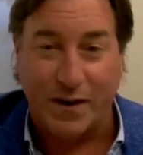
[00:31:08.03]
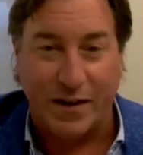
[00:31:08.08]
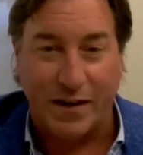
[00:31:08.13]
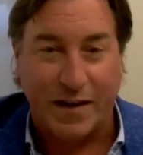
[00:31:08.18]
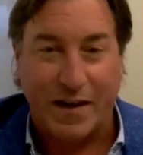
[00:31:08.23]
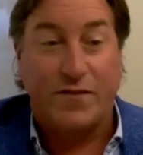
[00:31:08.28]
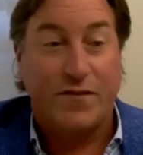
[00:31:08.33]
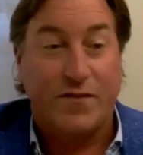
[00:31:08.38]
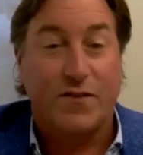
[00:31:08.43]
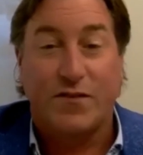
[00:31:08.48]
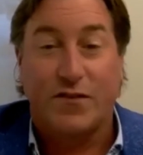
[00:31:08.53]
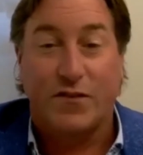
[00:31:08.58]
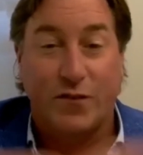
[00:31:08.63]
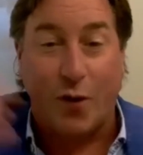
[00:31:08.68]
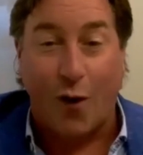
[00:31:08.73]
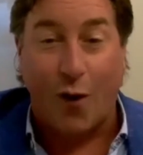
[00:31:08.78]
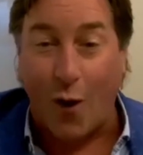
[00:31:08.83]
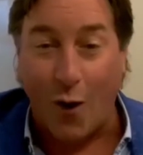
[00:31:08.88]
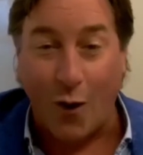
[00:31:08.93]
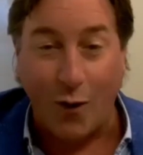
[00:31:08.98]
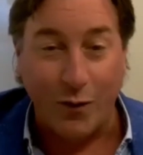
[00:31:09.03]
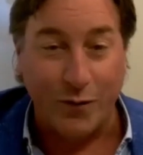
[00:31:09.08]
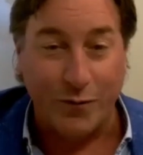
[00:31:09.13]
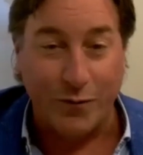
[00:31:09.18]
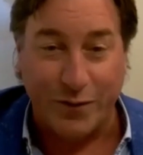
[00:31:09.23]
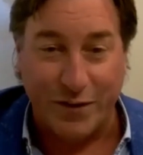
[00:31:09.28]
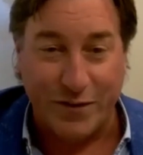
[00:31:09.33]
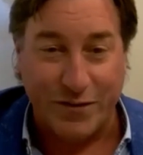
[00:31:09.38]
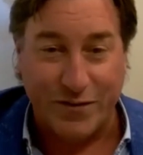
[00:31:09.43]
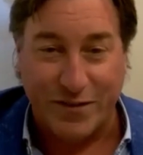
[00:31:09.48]
Like it touches all
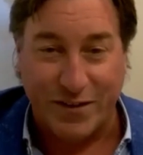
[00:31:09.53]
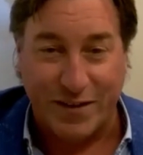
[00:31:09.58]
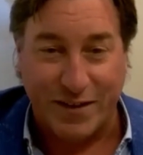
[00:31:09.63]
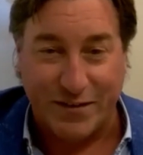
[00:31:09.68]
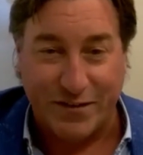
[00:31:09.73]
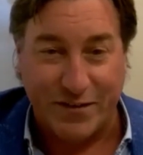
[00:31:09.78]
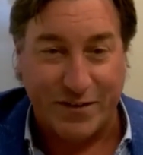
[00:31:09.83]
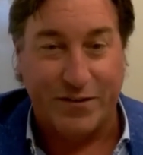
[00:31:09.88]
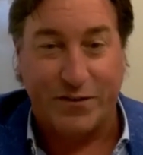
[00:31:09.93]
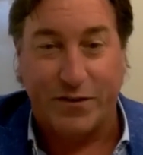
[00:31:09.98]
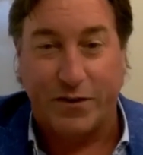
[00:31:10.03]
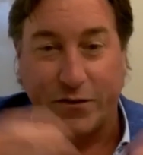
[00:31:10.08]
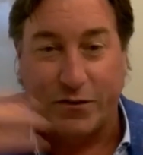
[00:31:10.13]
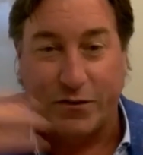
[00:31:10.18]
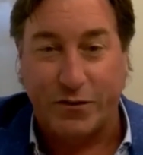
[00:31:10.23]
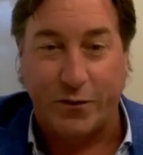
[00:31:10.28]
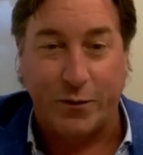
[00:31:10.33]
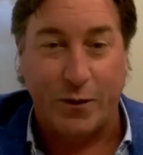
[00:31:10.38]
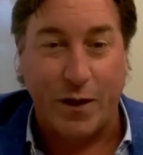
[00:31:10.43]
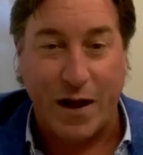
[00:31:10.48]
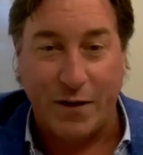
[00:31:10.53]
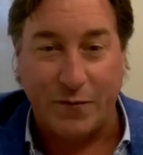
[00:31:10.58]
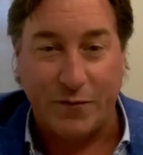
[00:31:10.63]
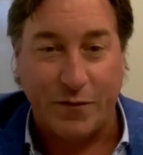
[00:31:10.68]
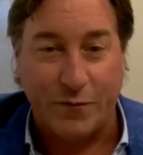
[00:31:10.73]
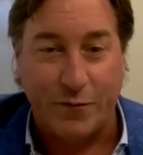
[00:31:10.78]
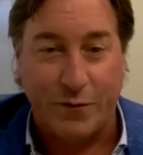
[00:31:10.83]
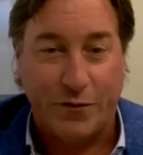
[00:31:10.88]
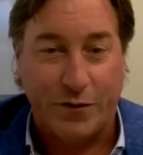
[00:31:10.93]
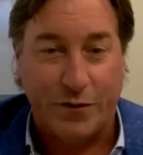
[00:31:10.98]
of these things and it touches our
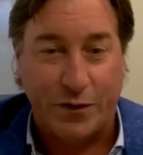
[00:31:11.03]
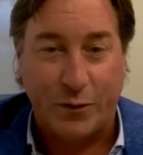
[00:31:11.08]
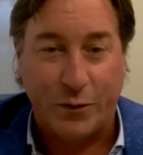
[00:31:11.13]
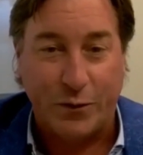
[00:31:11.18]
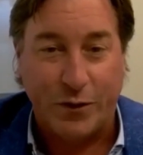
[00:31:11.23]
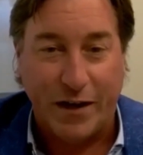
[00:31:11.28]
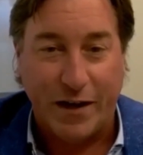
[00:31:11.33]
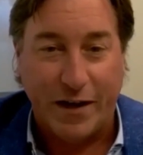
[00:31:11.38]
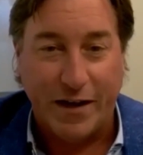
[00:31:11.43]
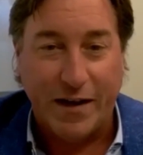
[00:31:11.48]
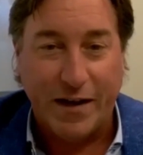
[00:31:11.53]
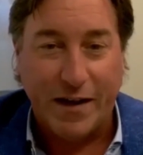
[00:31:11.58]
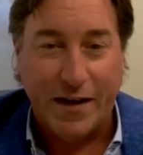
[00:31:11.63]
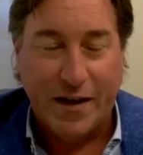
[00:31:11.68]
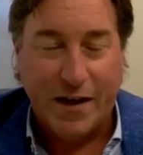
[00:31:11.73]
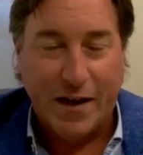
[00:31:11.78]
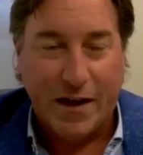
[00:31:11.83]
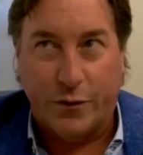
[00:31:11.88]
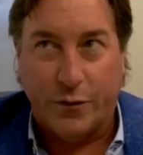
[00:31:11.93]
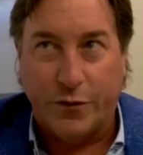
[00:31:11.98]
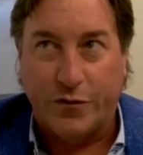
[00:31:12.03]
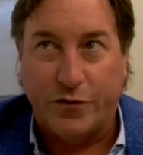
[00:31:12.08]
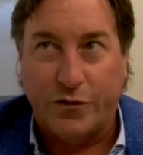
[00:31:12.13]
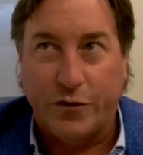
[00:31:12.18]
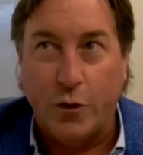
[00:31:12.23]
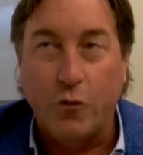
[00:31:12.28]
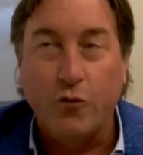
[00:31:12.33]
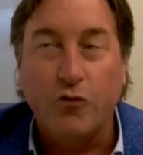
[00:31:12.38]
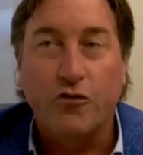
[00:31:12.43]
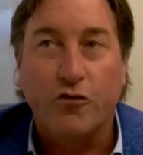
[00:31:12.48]
lives every single day. There is
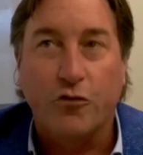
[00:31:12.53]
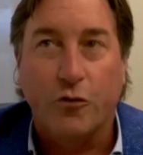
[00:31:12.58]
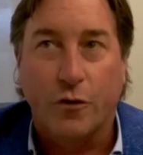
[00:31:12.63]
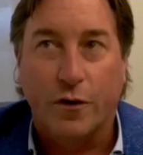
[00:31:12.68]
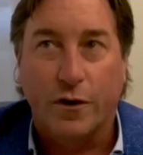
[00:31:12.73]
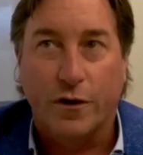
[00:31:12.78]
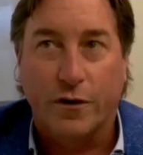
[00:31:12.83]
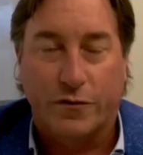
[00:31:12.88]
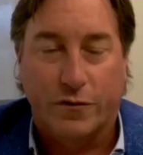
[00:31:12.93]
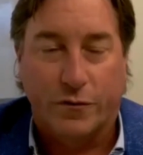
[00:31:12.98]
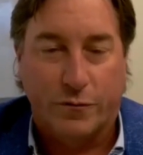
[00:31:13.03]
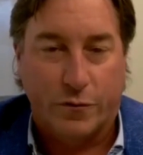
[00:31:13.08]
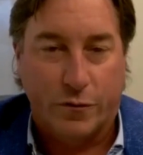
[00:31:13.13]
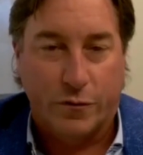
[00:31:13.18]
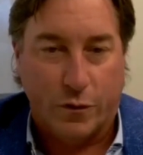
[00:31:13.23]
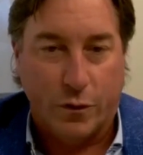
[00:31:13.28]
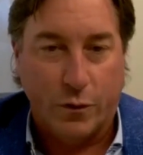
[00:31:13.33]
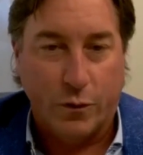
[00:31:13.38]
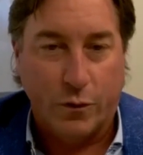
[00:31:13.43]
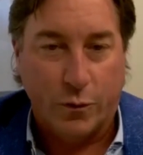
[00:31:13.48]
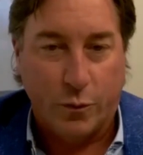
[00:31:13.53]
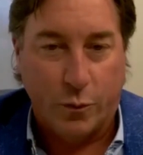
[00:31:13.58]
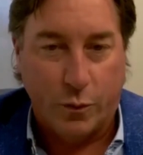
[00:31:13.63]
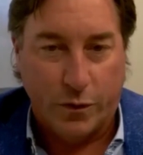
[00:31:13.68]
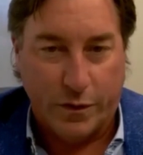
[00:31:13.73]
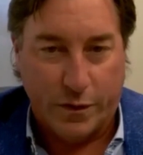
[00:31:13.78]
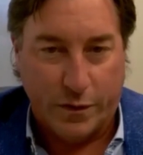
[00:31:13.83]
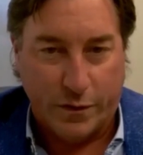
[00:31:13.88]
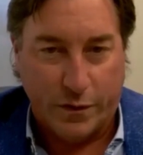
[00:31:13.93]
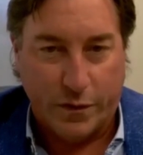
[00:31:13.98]
no shortage of growth
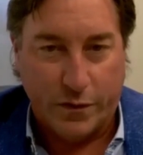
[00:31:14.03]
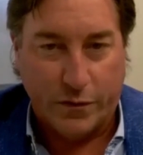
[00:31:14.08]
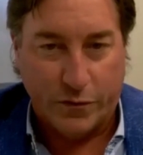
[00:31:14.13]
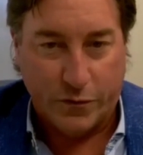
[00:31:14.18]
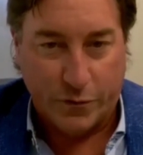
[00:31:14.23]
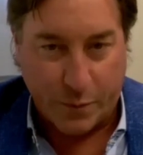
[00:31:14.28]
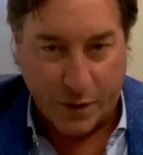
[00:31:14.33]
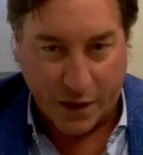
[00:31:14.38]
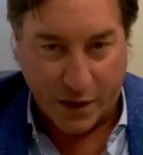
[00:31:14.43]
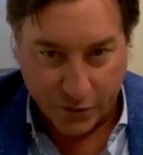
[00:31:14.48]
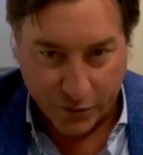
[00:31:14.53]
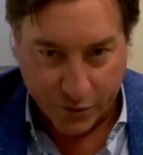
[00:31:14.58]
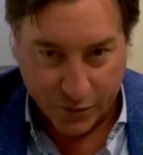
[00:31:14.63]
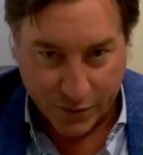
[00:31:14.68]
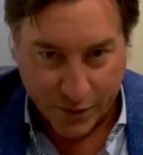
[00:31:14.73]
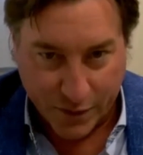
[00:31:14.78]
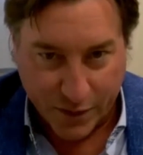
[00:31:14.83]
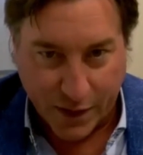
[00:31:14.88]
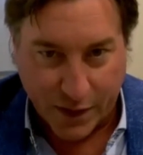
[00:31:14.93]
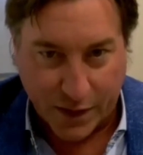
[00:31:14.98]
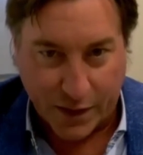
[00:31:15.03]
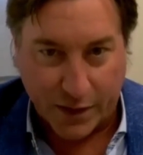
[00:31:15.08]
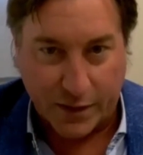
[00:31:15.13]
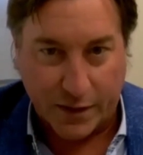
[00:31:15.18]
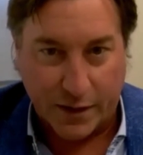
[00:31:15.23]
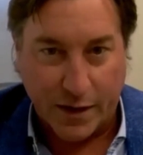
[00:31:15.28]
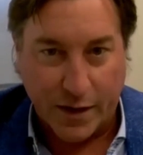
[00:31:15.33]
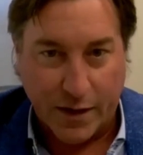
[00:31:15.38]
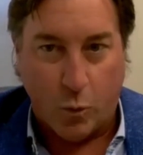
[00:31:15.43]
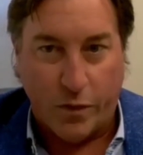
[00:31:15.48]
within this space.
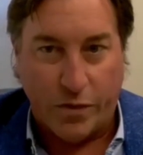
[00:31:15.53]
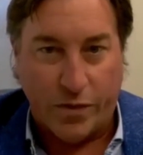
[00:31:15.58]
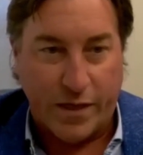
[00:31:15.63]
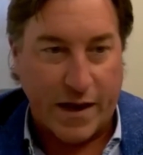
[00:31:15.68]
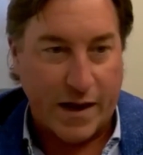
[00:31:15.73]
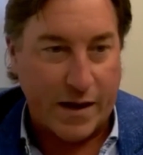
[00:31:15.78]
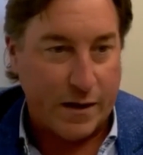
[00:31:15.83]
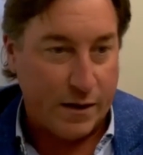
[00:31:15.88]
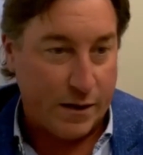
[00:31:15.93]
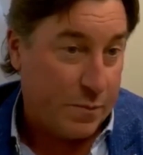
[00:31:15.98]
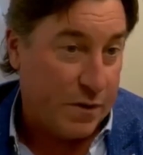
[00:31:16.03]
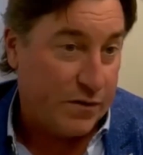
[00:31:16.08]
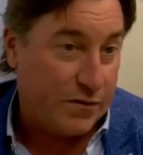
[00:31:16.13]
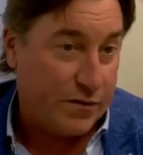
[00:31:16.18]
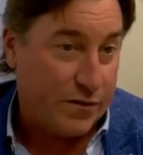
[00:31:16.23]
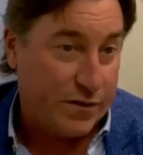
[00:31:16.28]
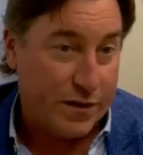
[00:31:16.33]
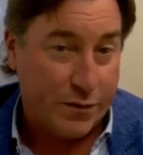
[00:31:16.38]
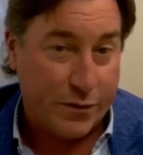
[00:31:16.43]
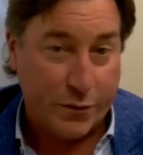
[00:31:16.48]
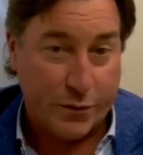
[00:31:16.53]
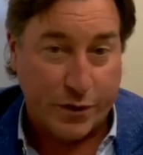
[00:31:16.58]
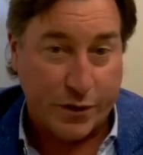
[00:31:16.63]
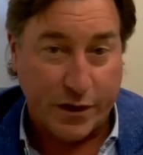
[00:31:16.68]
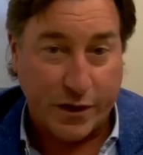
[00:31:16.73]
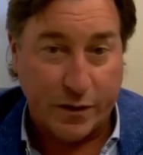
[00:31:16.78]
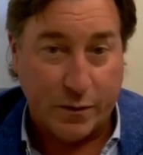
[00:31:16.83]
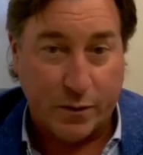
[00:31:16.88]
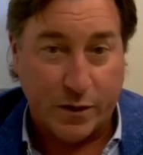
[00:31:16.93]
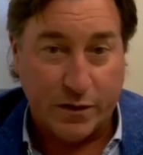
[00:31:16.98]
And with that, I mentioned that 30
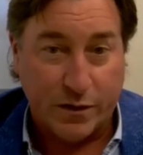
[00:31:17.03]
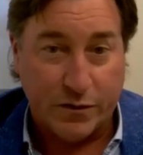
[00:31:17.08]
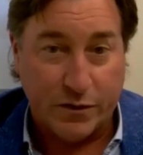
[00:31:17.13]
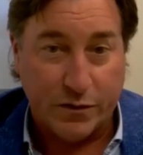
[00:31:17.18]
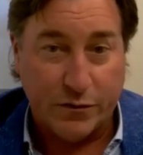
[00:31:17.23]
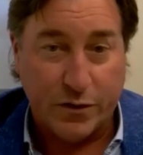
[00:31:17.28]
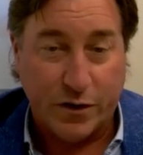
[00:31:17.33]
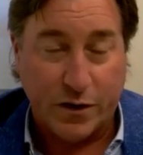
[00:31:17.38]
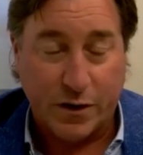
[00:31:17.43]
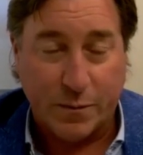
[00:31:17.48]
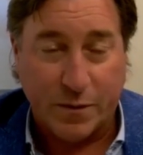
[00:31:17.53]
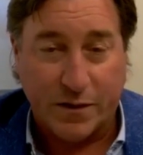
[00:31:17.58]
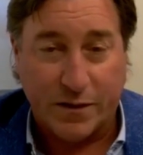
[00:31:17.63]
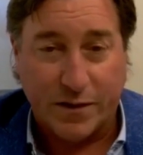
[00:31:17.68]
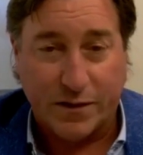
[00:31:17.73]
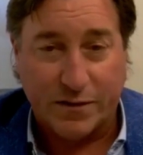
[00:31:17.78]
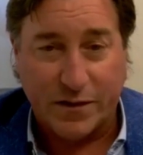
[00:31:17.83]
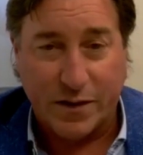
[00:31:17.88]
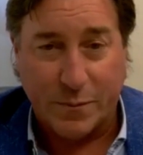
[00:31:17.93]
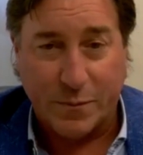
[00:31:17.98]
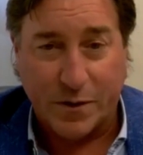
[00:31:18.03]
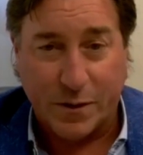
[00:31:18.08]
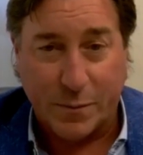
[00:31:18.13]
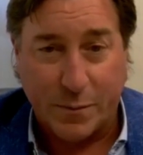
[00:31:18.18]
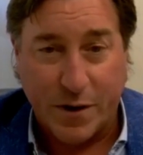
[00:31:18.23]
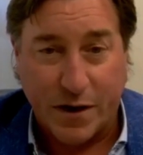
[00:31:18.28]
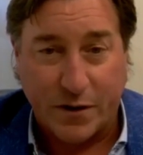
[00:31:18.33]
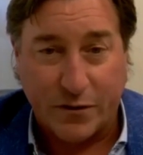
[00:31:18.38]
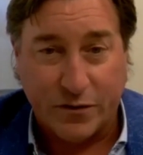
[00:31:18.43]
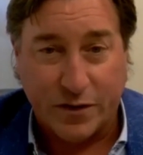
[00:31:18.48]
gigawatts, you talk about that type of
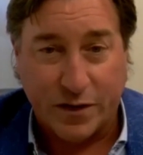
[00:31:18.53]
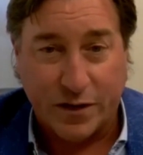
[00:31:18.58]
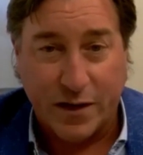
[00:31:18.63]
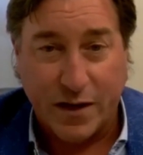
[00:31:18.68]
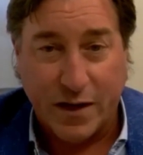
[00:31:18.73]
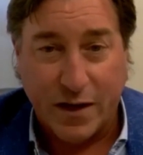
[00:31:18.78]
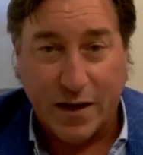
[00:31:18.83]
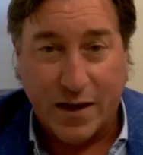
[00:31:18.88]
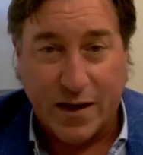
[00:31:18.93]
capacity.